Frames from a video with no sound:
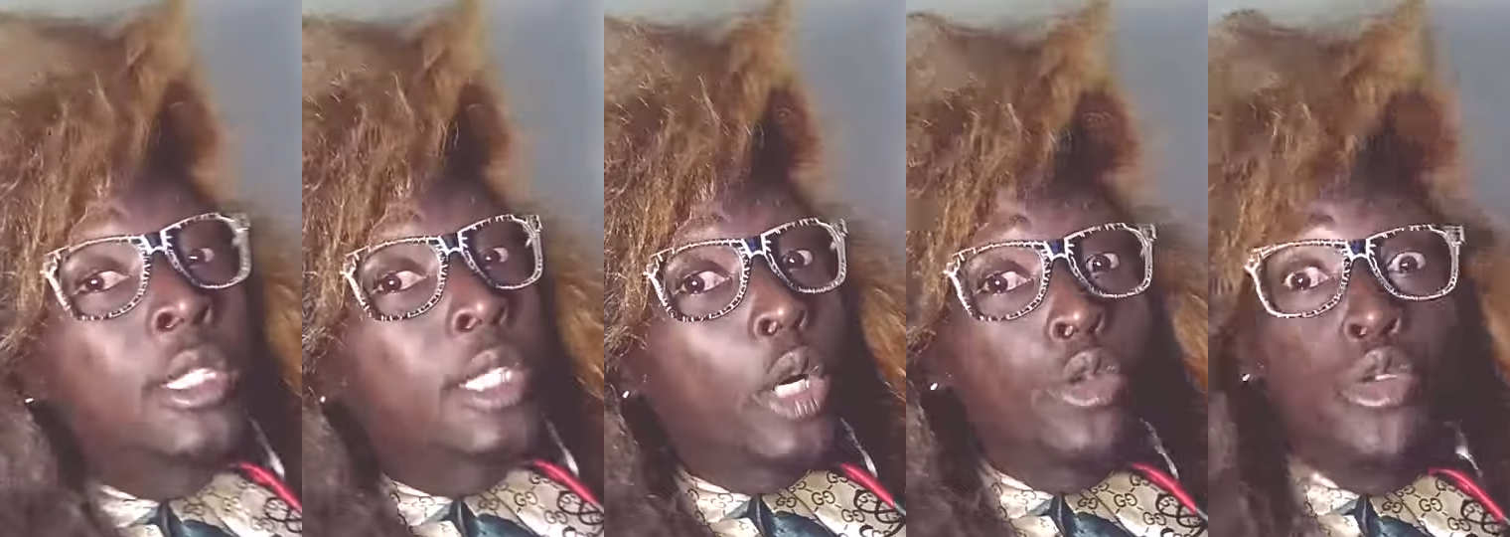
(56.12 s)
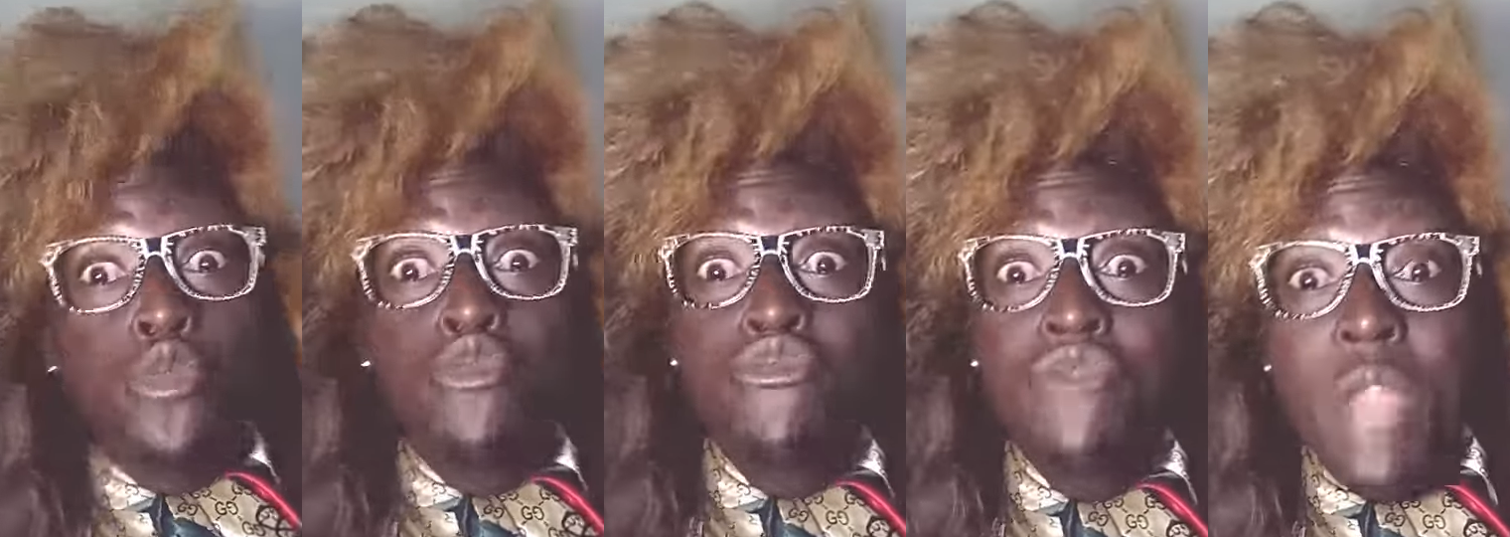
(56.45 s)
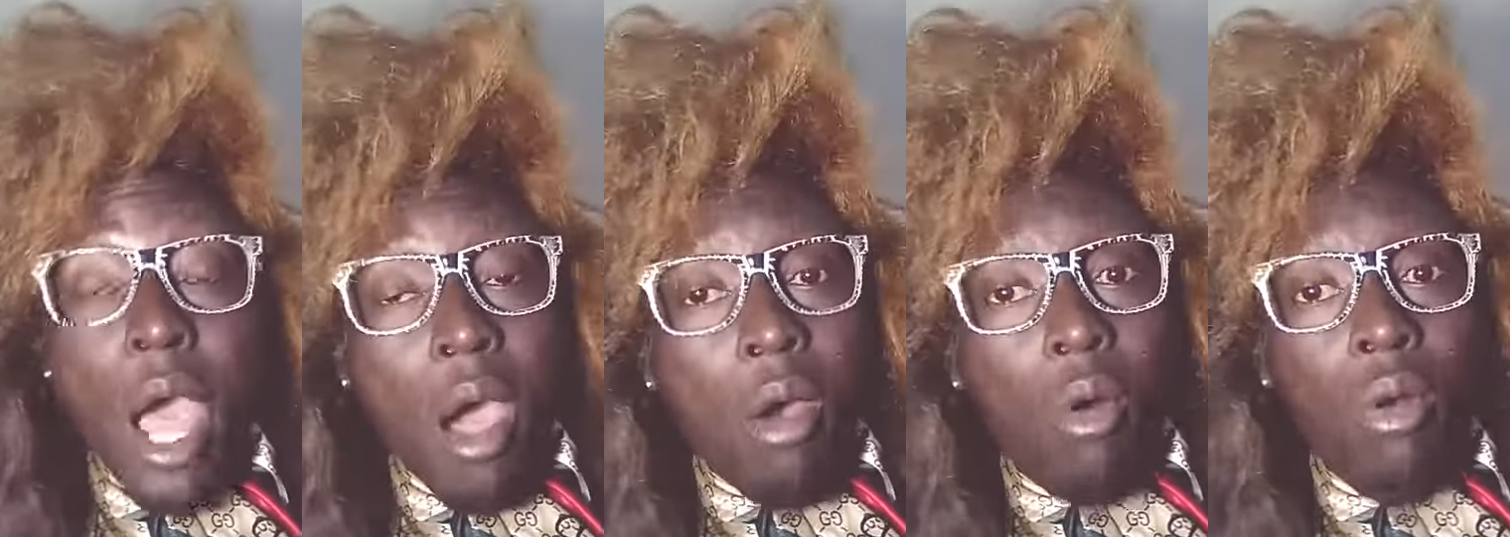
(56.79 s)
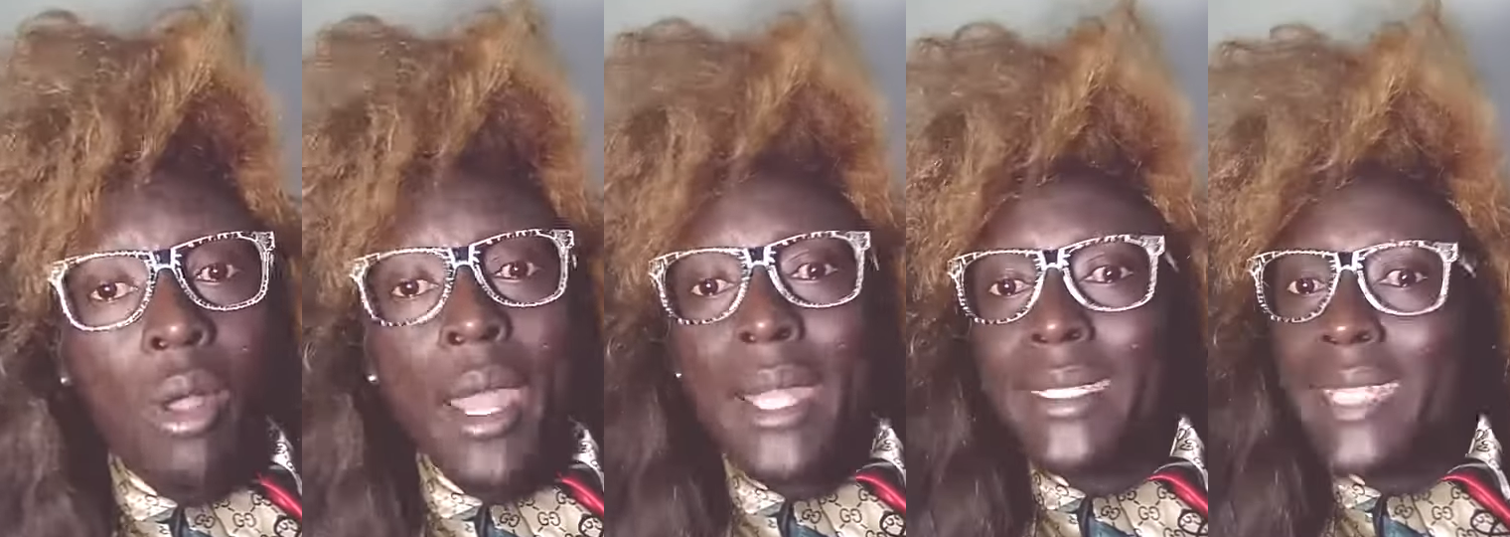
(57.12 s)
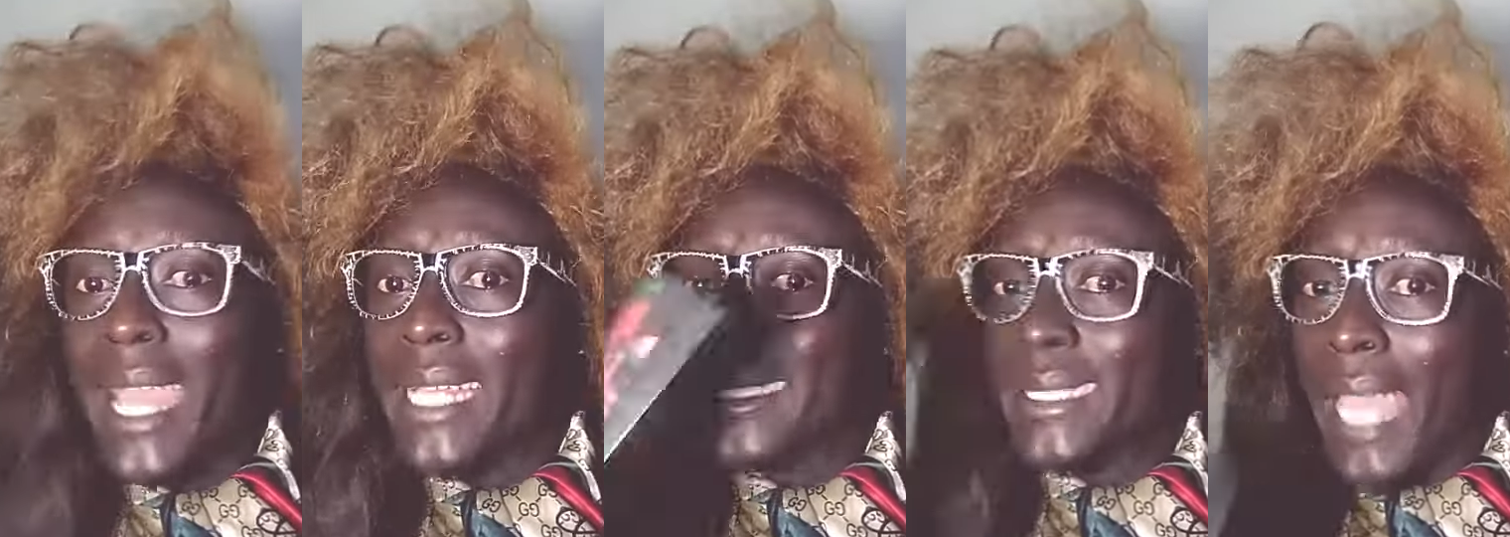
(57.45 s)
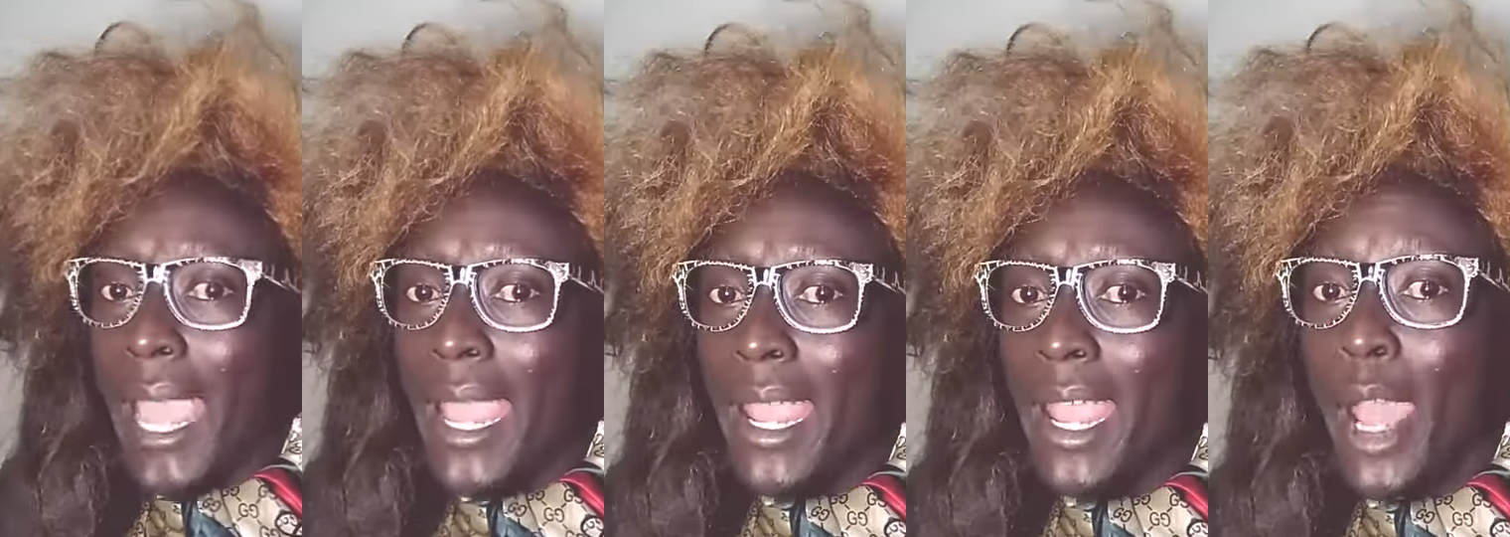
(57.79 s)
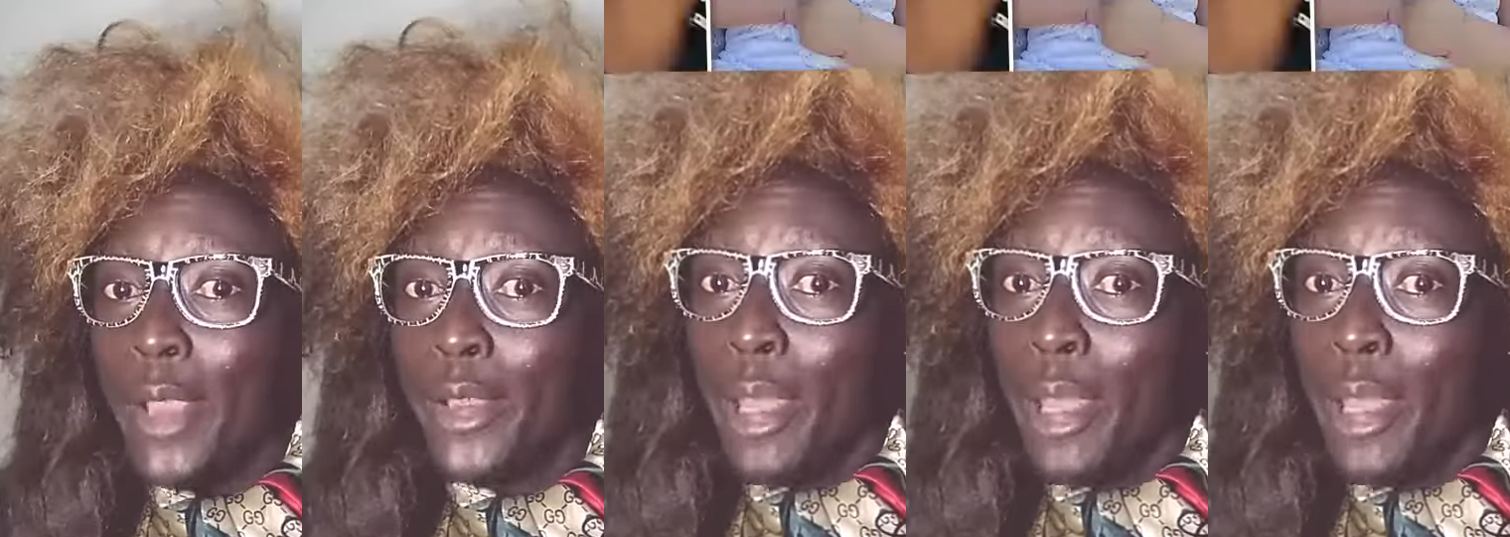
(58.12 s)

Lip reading: So you know they say